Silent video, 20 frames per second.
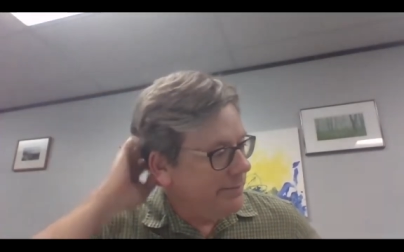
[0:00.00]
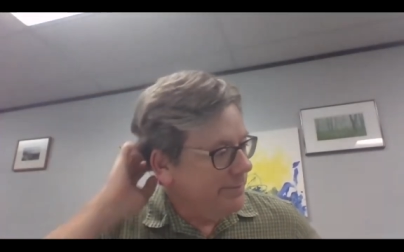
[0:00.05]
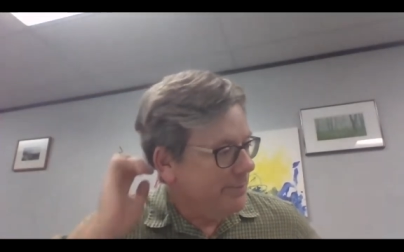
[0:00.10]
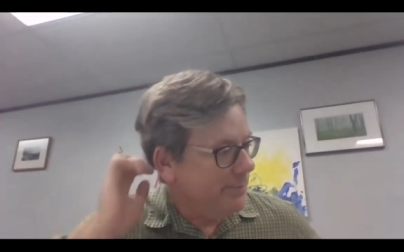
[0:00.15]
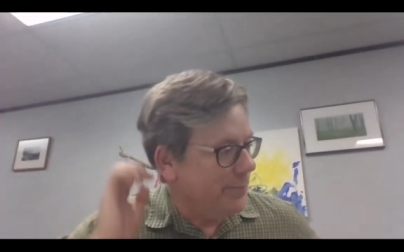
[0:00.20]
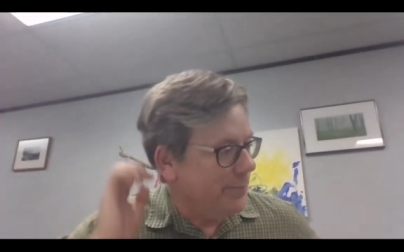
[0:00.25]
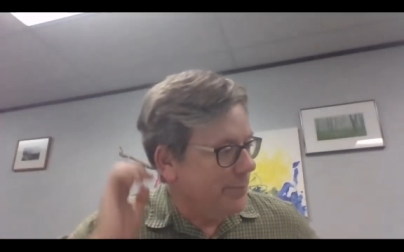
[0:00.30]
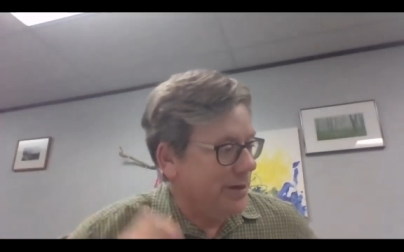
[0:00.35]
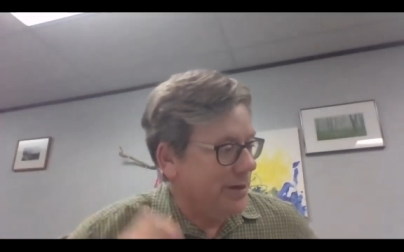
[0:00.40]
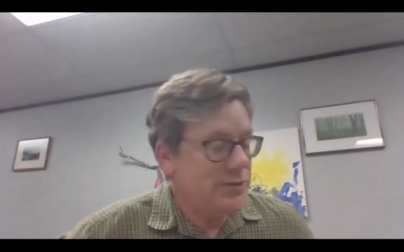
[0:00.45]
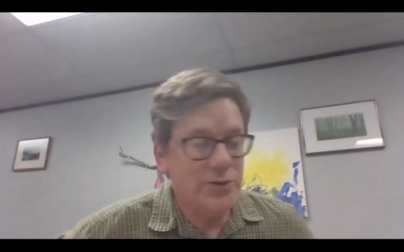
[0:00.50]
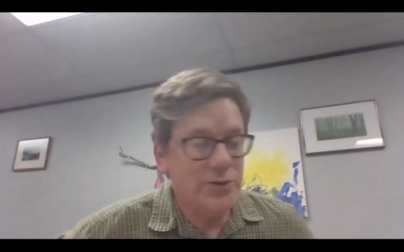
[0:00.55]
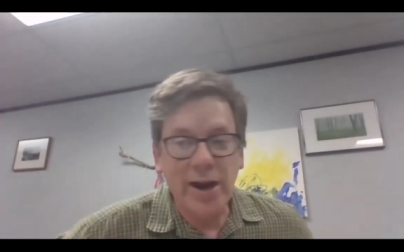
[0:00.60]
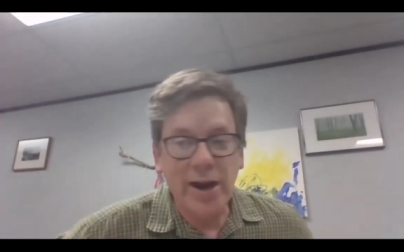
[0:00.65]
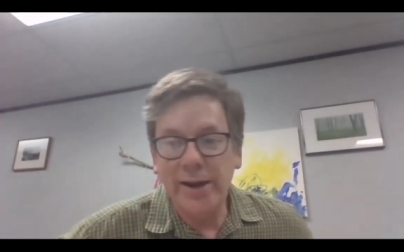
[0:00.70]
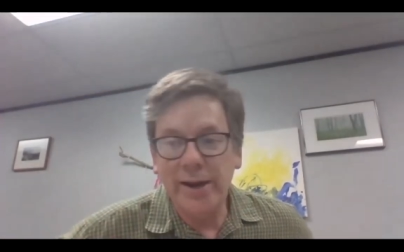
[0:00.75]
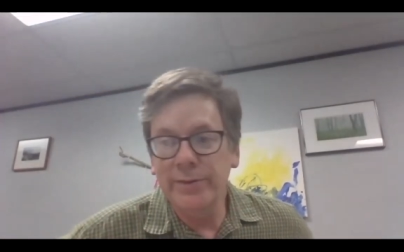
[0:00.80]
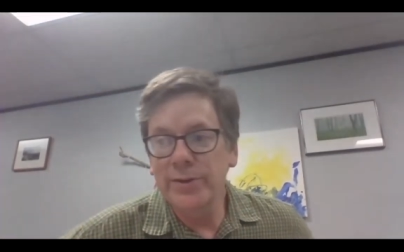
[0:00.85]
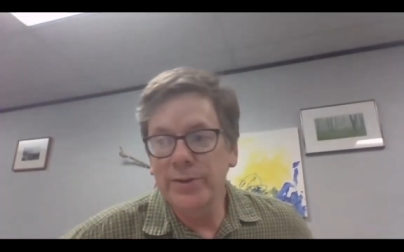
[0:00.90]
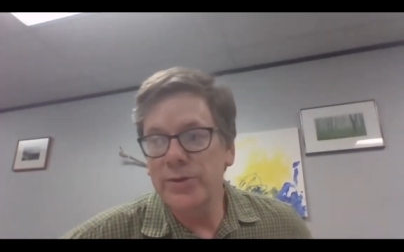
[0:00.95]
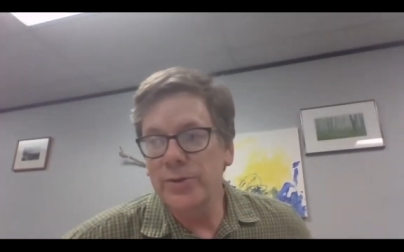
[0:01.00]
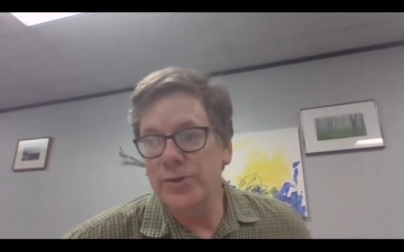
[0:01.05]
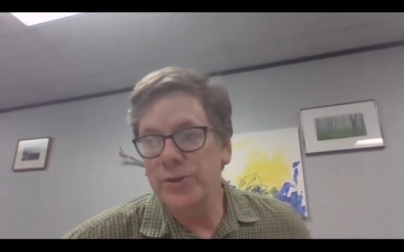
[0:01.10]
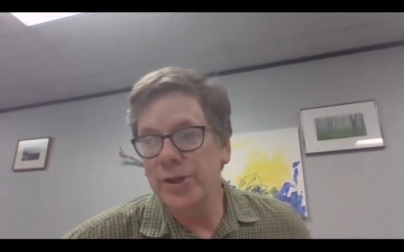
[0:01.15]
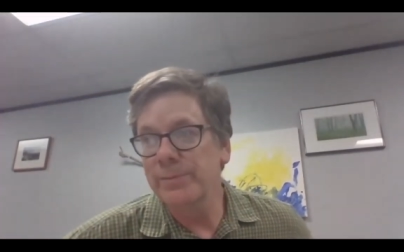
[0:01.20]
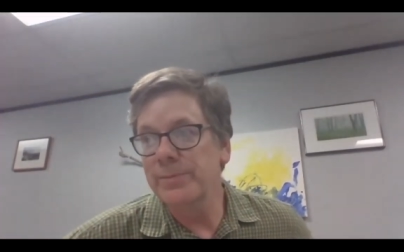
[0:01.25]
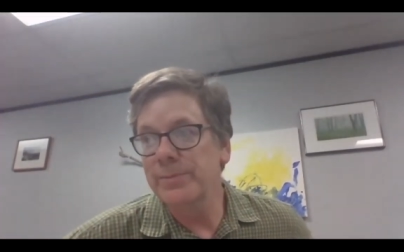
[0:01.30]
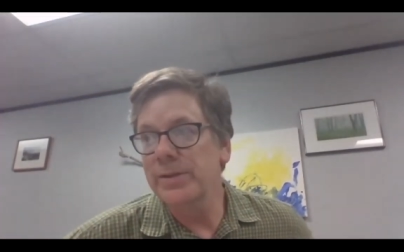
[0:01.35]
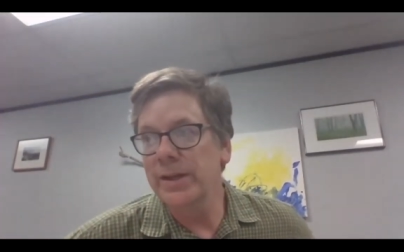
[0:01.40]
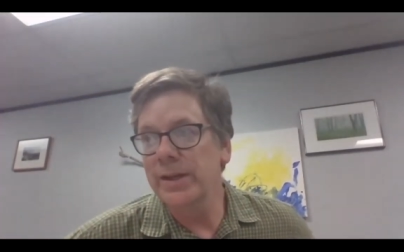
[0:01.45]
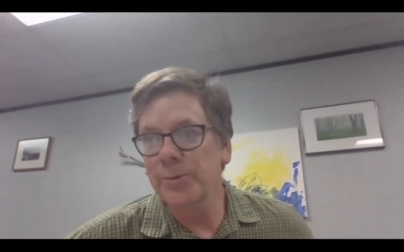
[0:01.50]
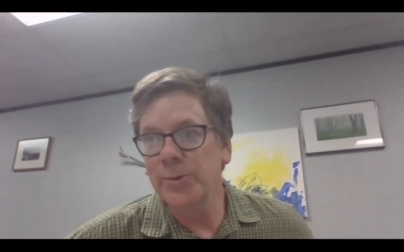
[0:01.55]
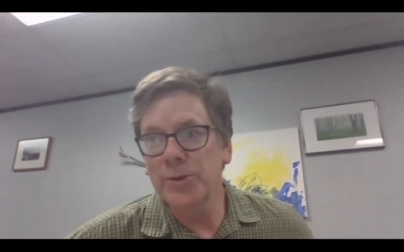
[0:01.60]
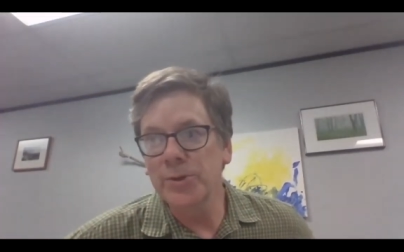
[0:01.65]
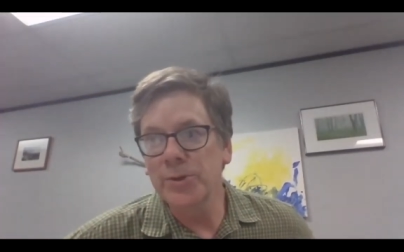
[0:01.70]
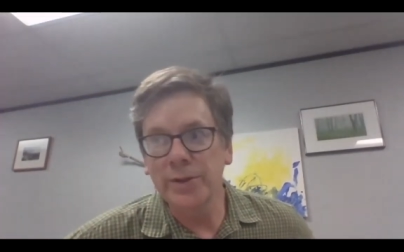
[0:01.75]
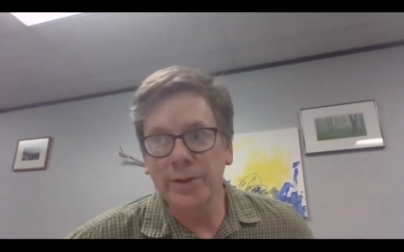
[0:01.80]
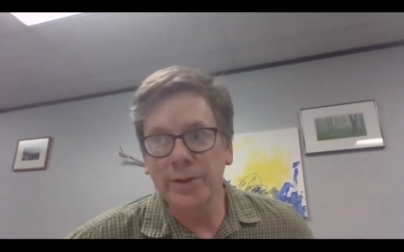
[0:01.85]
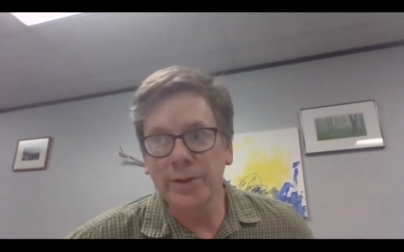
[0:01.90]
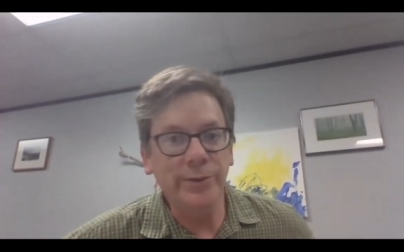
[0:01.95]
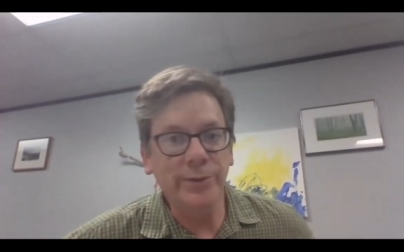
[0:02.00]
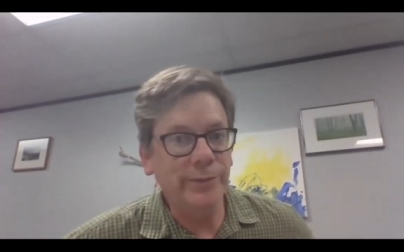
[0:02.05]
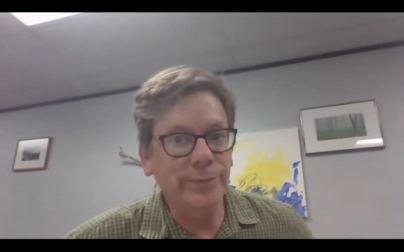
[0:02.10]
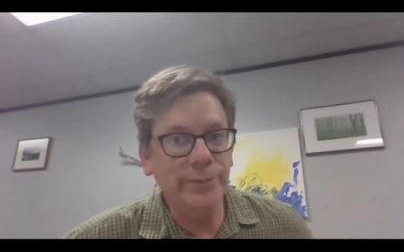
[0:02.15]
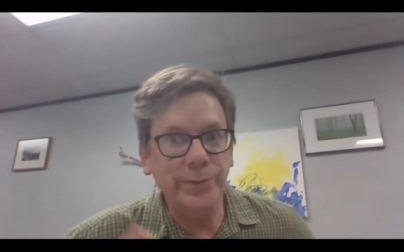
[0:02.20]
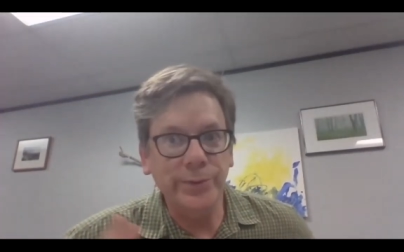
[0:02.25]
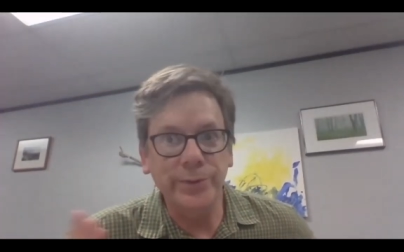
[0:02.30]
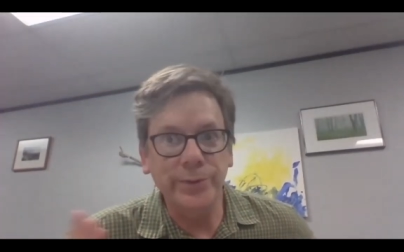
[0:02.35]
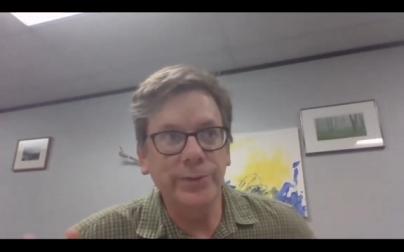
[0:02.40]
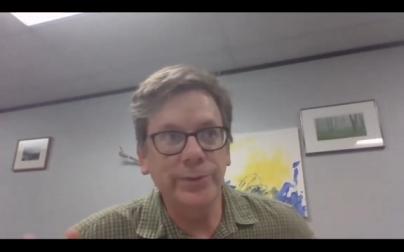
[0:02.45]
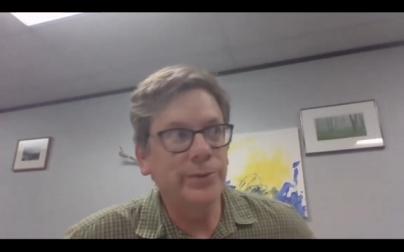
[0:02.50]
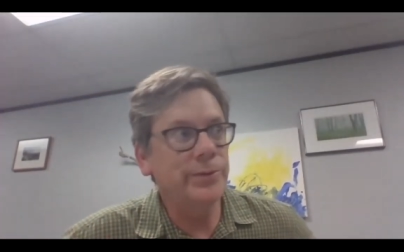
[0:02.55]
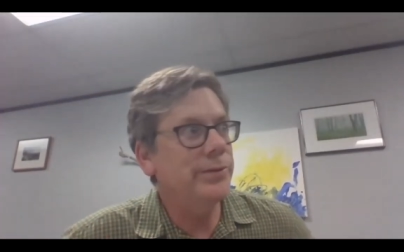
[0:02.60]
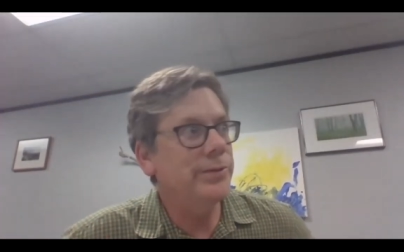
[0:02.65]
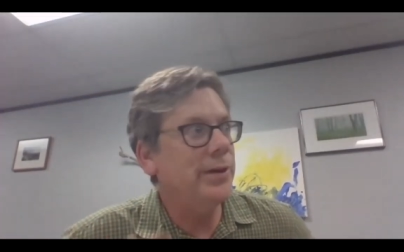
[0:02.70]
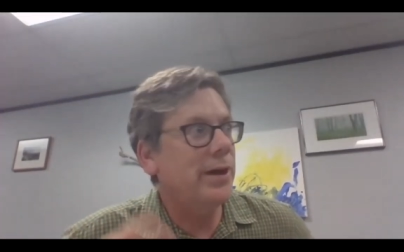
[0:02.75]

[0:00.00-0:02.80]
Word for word: bus drivers who jumped in and were delivering food